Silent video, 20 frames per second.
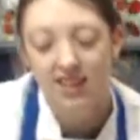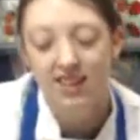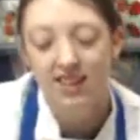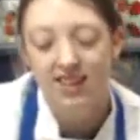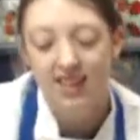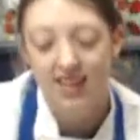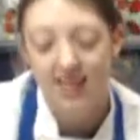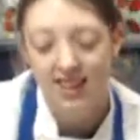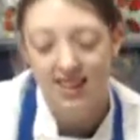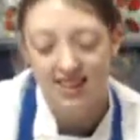to
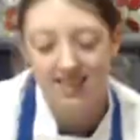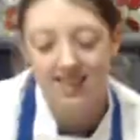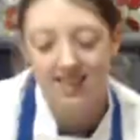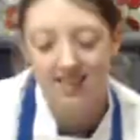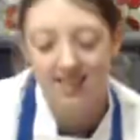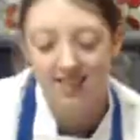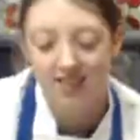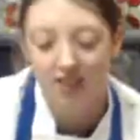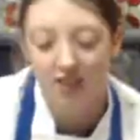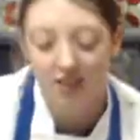eat it as
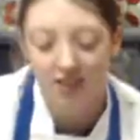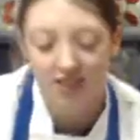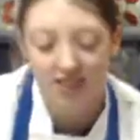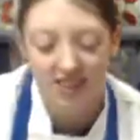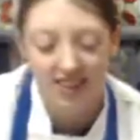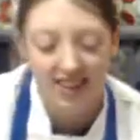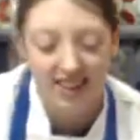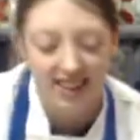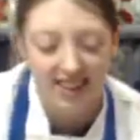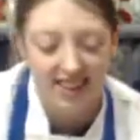
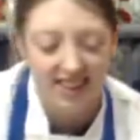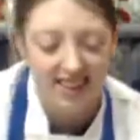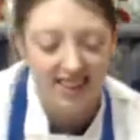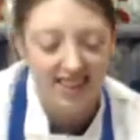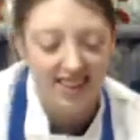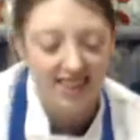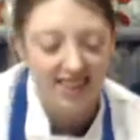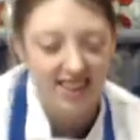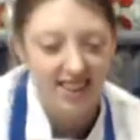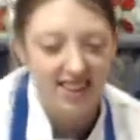fast thing. as
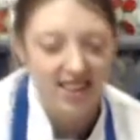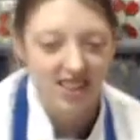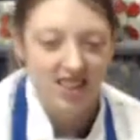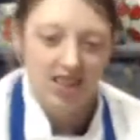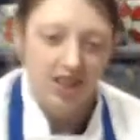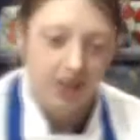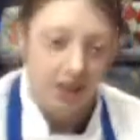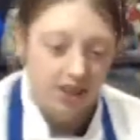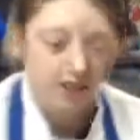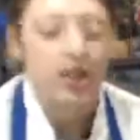possible
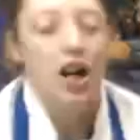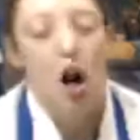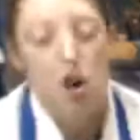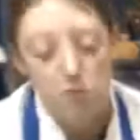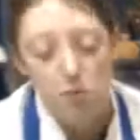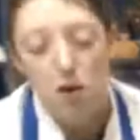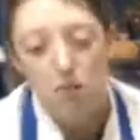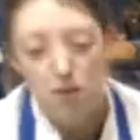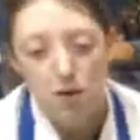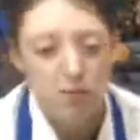before we
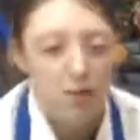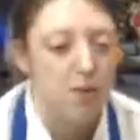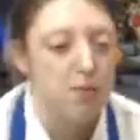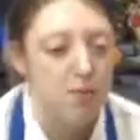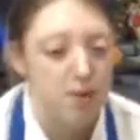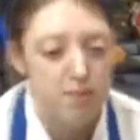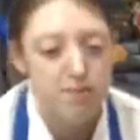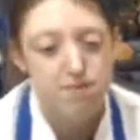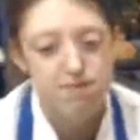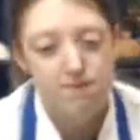got it
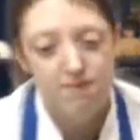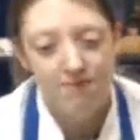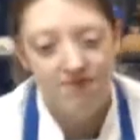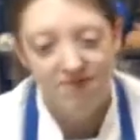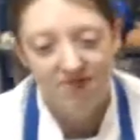away from him.